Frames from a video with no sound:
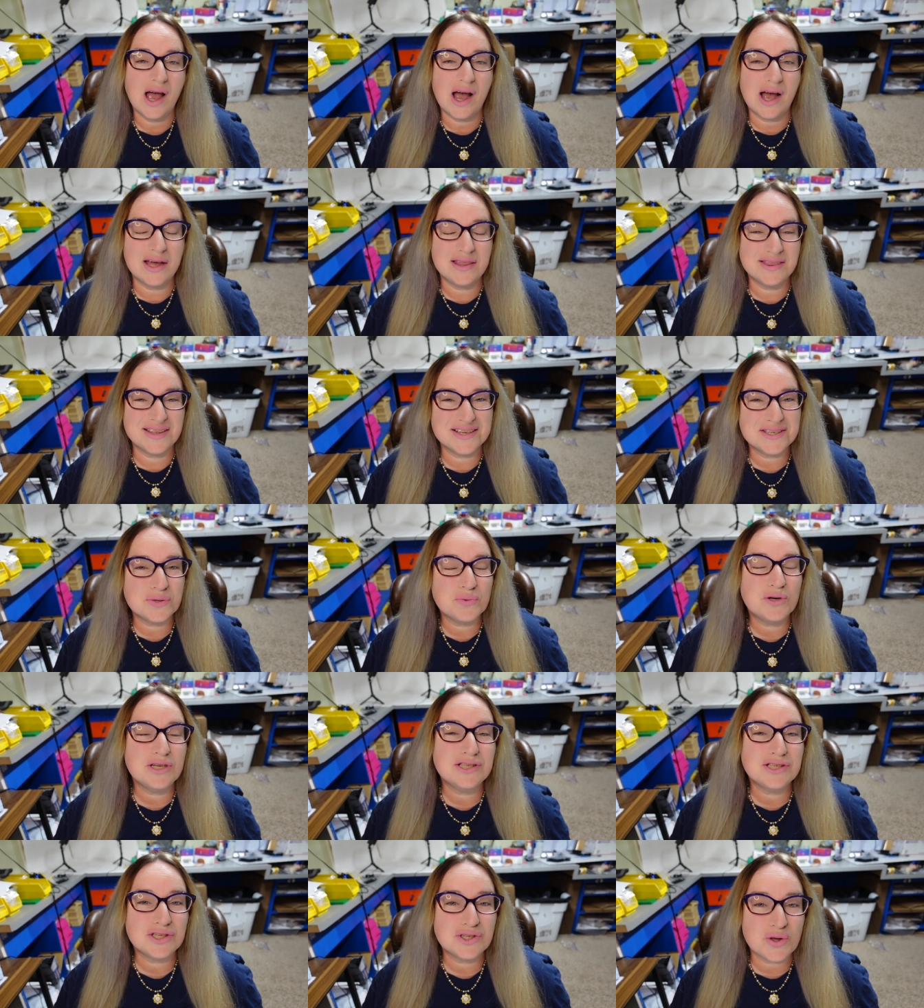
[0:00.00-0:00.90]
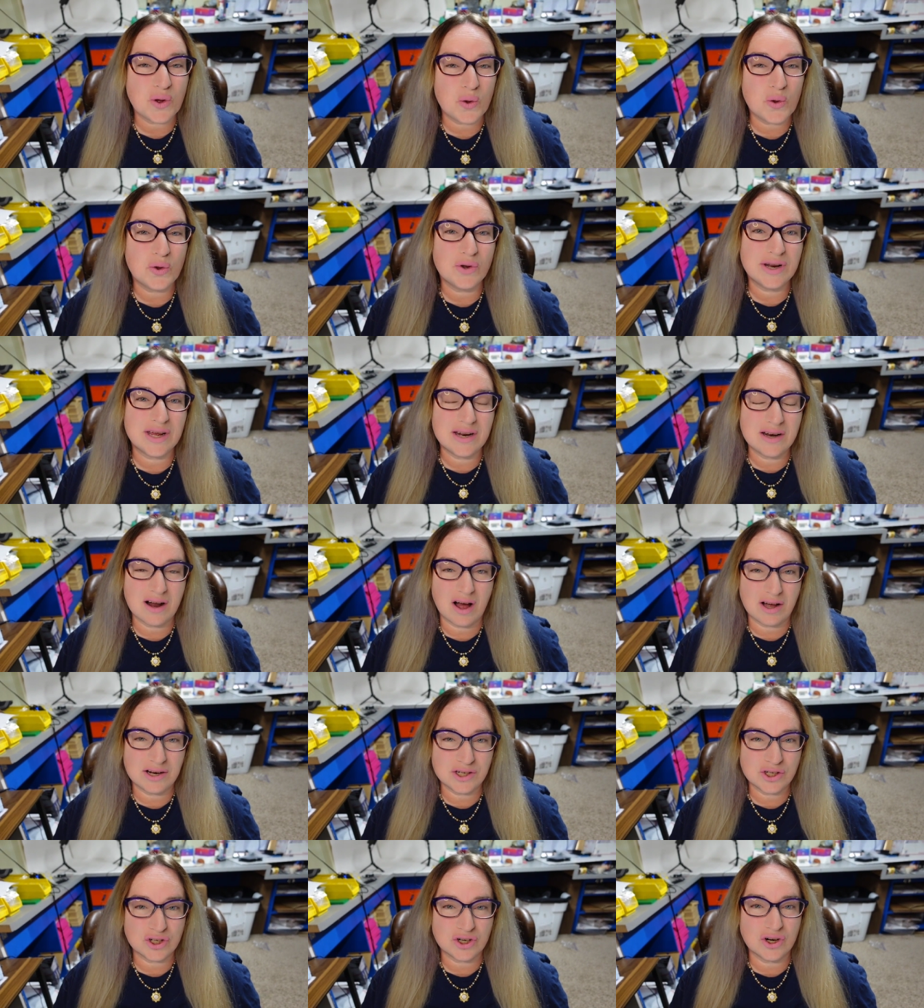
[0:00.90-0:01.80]
and this one sold in
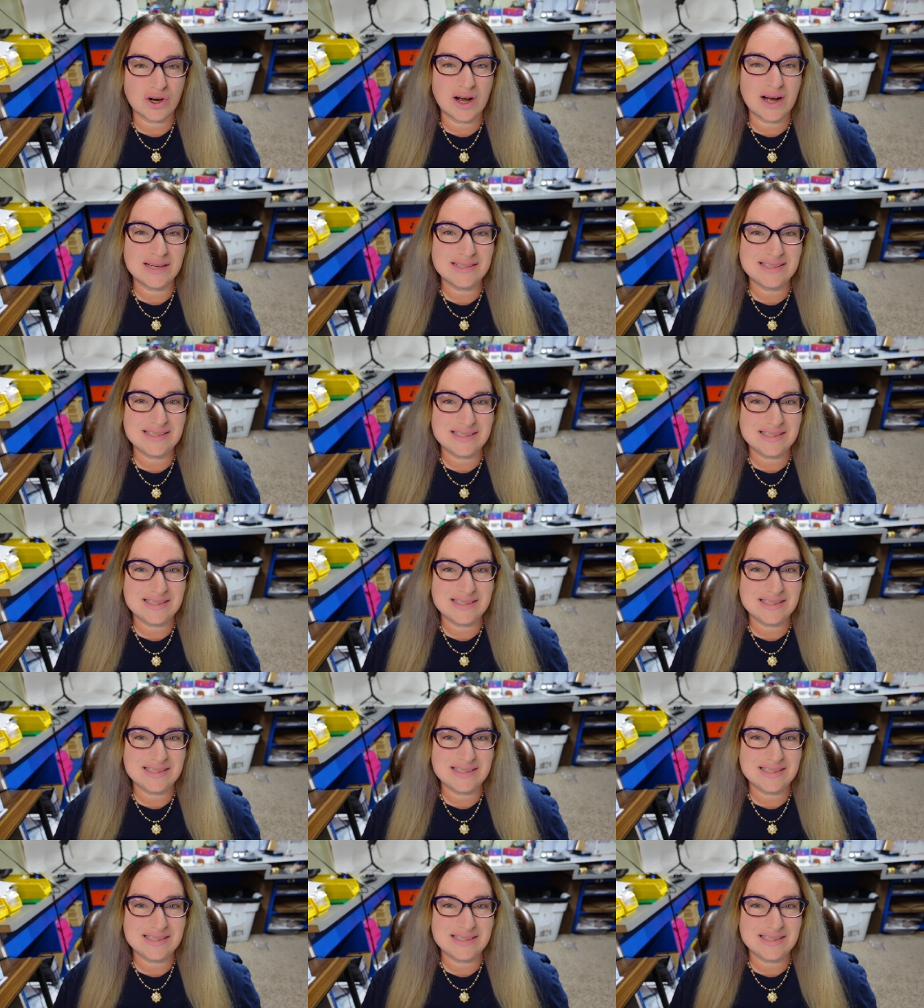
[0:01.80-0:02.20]
under a